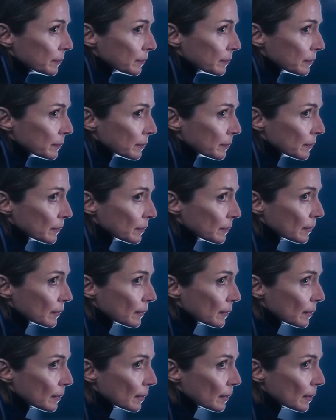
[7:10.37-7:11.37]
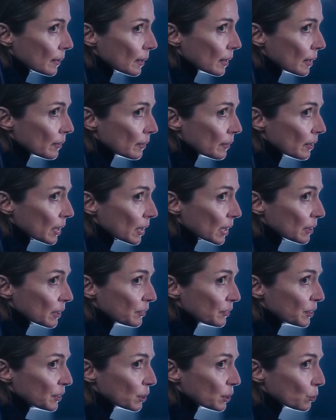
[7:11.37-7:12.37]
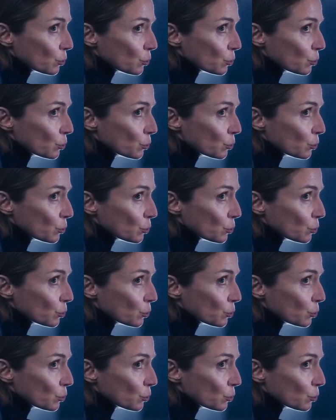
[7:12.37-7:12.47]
amiss, Constance sends Richard, her